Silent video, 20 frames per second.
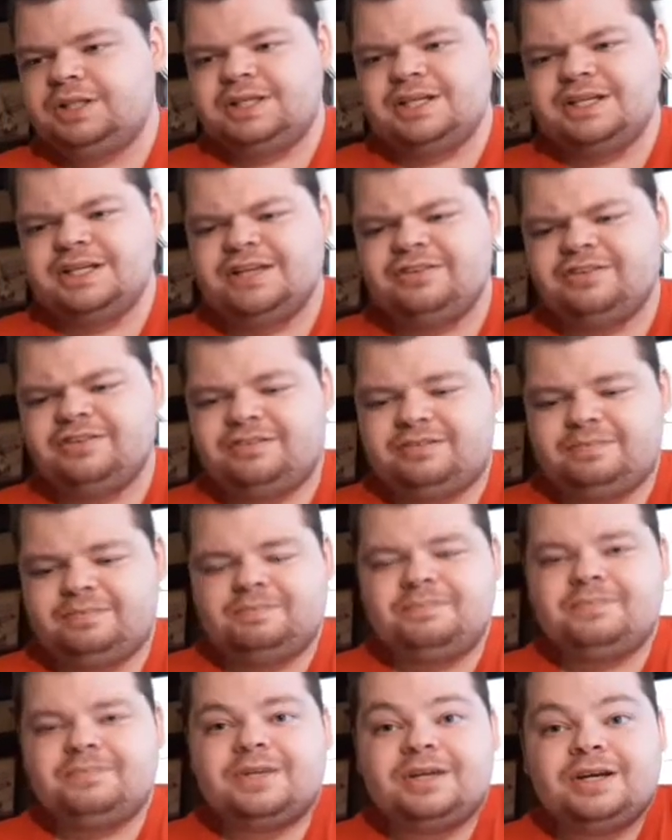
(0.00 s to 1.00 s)
it's
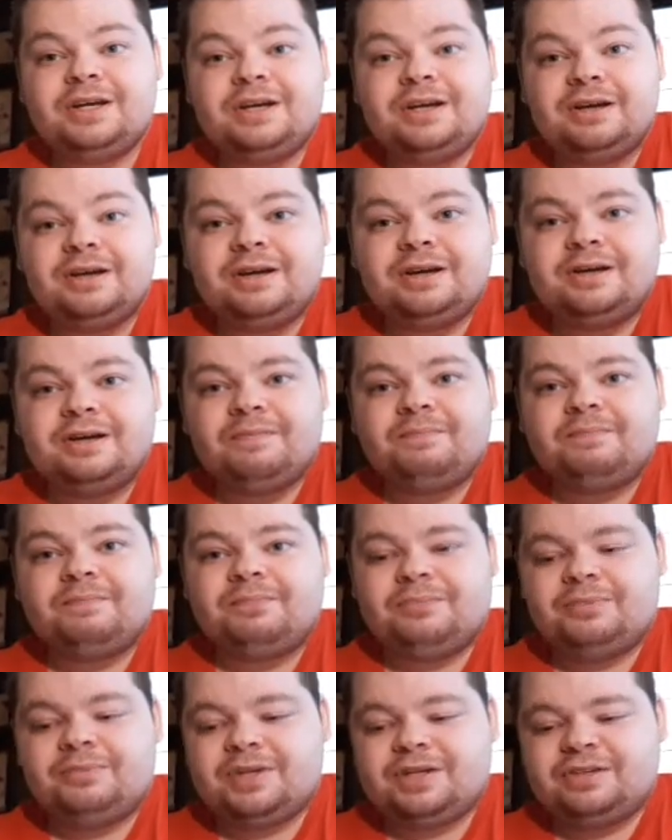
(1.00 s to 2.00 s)

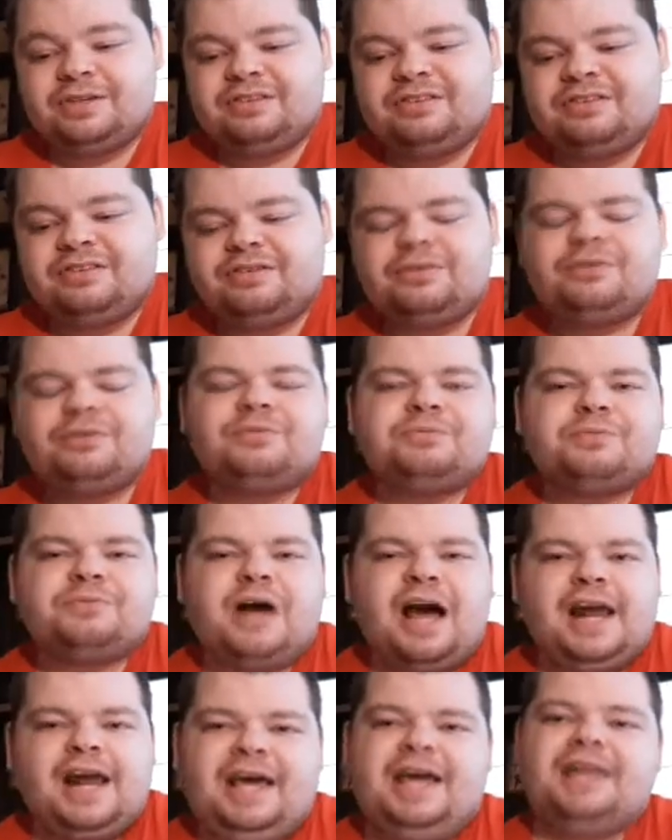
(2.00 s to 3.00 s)
still
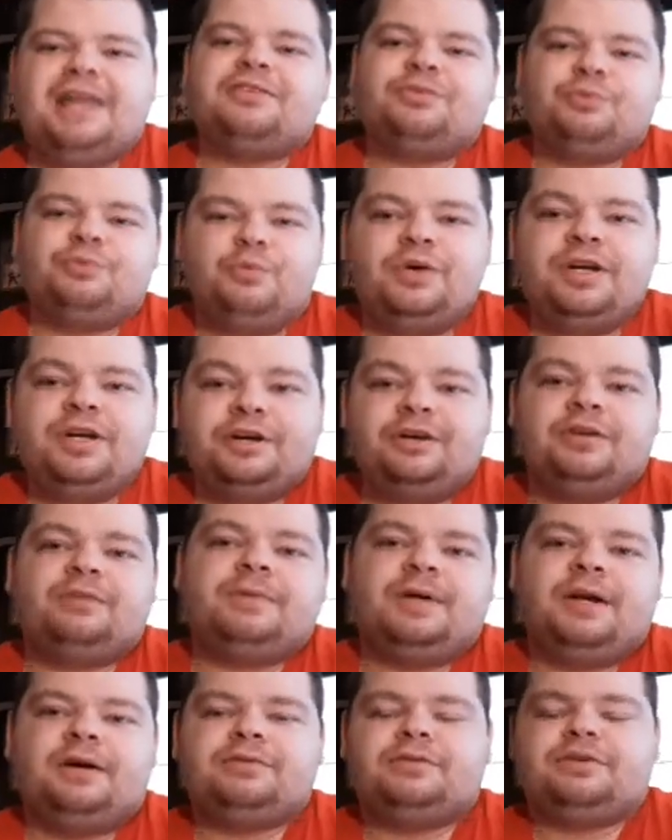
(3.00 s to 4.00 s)
kind of ended weird.
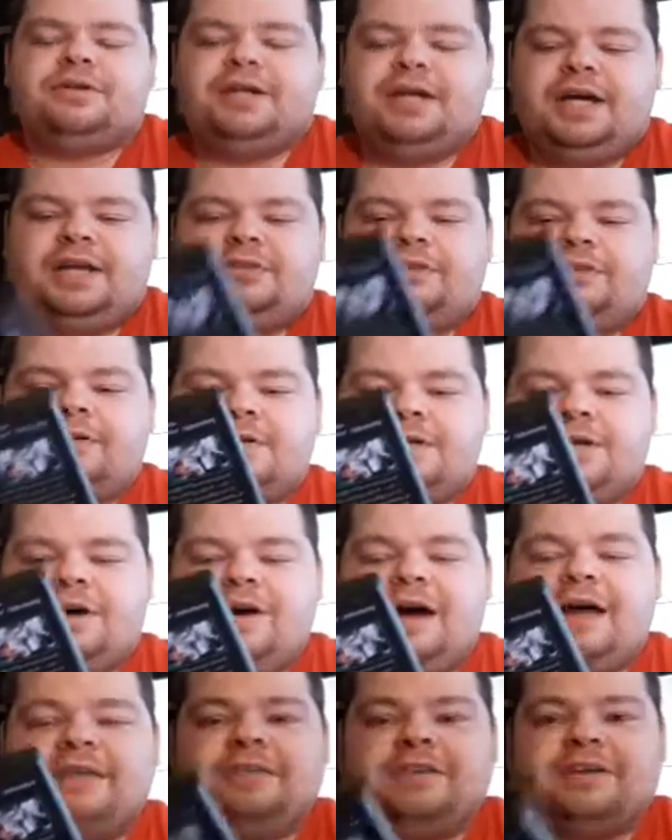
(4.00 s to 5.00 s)
But other than that, though,
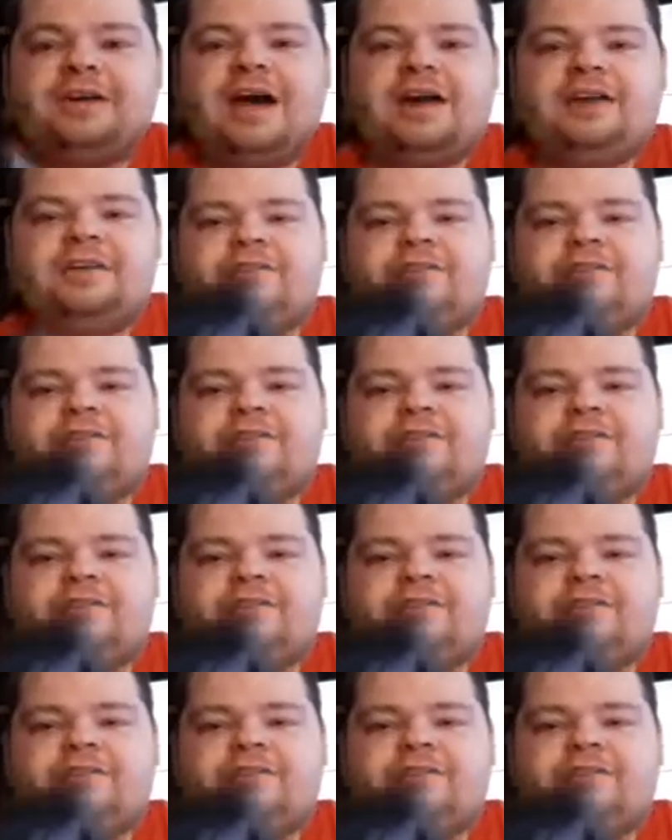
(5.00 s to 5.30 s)
I did kind of